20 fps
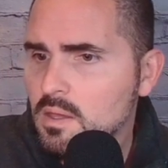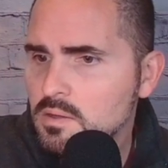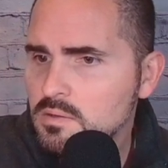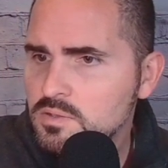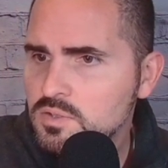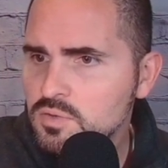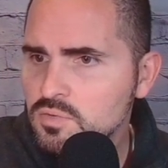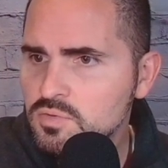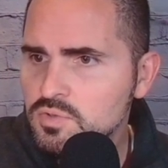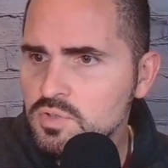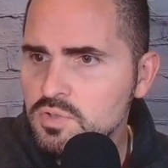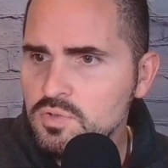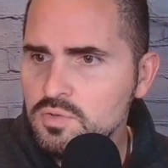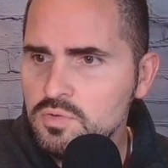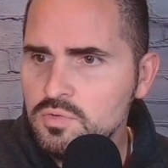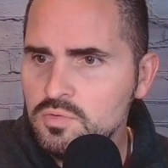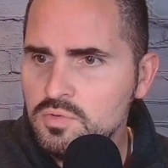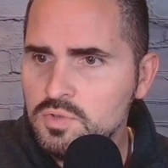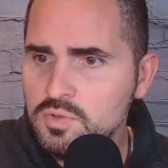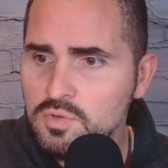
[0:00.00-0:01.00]

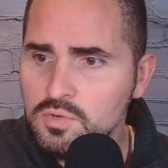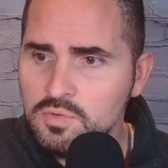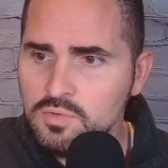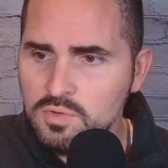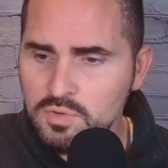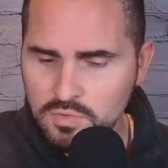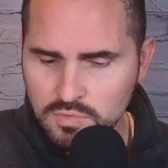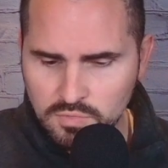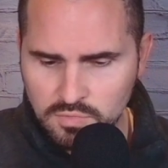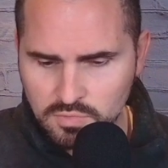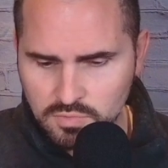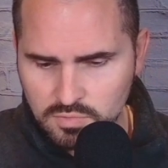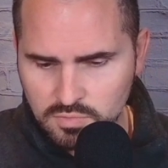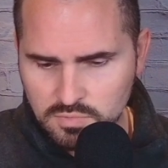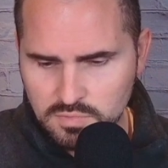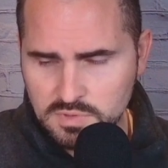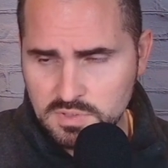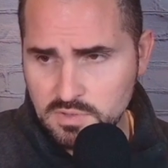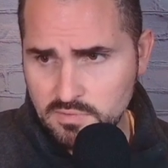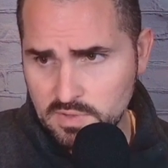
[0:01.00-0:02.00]

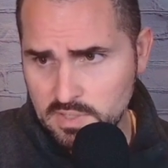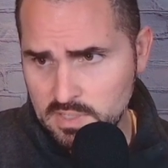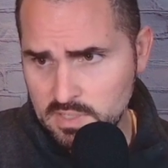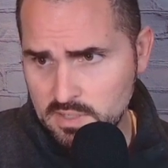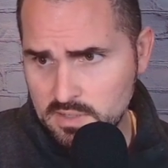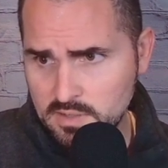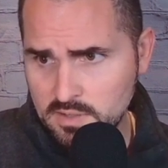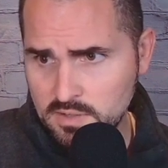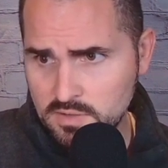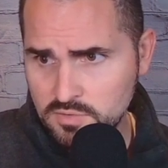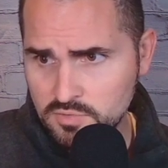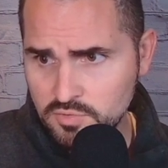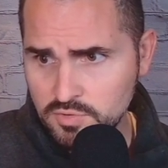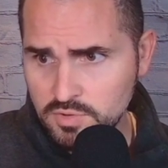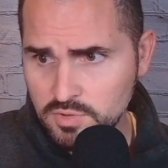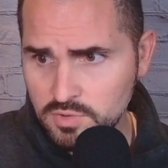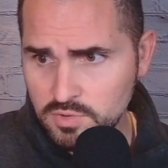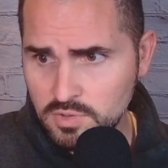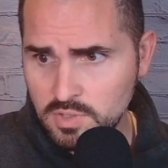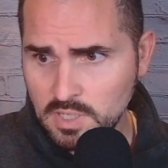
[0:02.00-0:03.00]

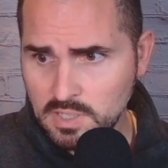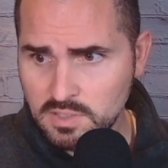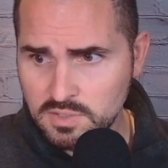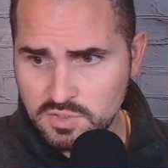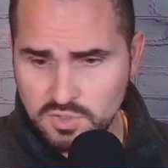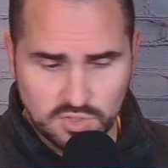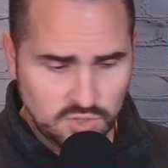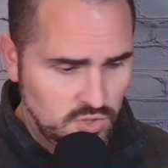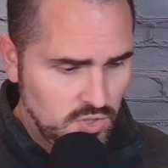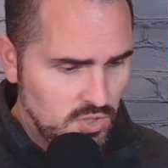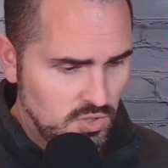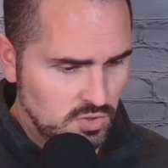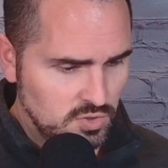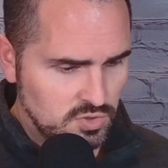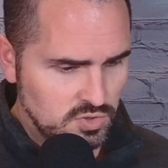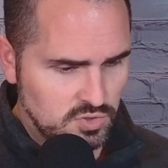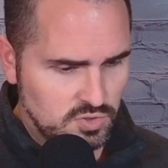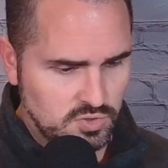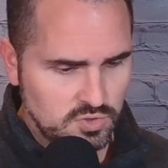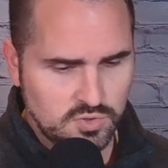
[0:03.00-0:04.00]
7900
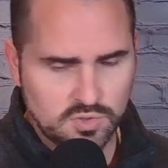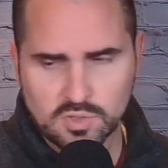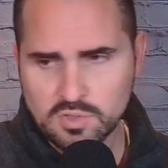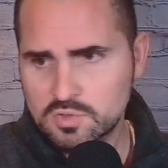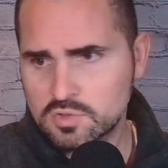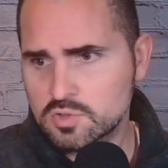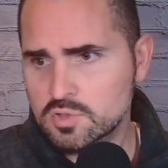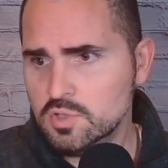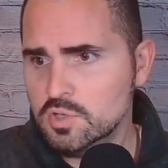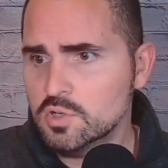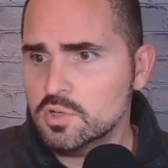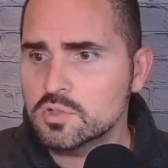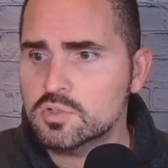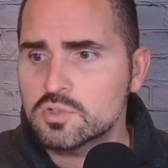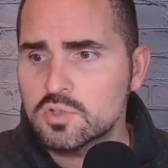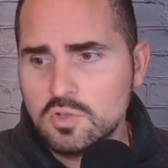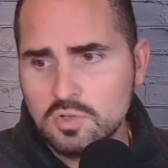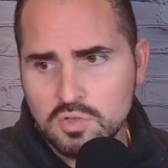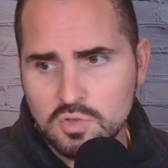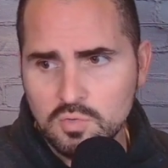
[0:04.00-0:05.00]
XTX
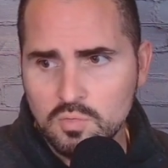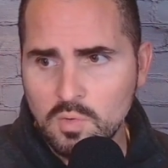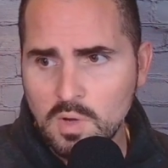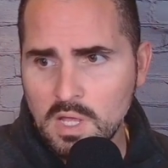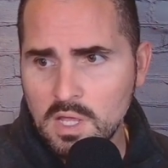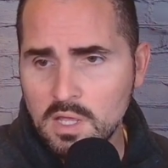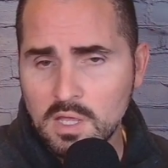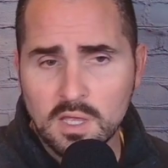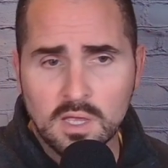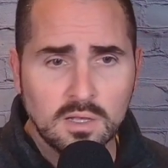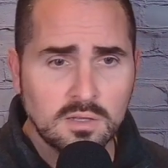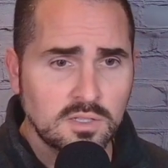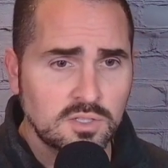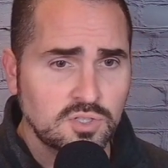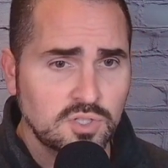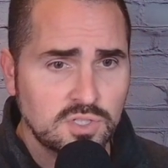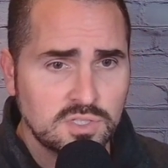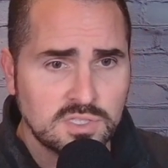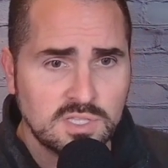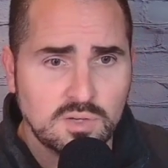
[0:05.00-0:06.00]
on Newegg. Let's
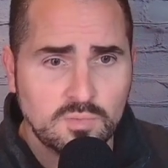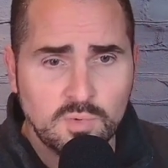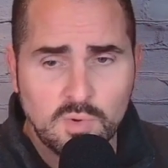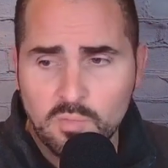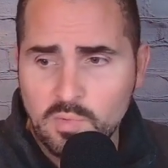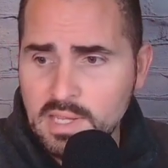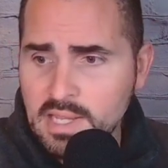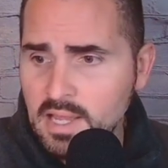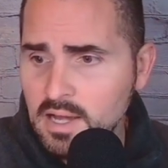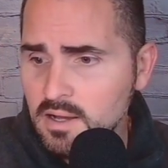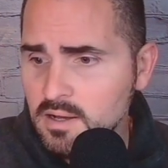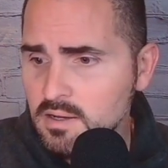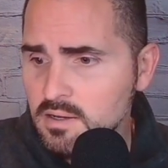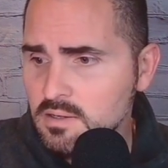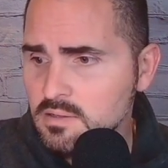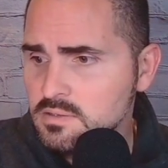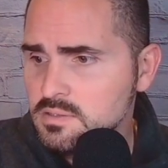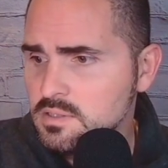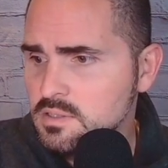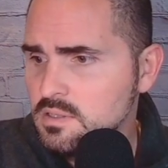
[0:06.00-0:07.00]
just see what we got.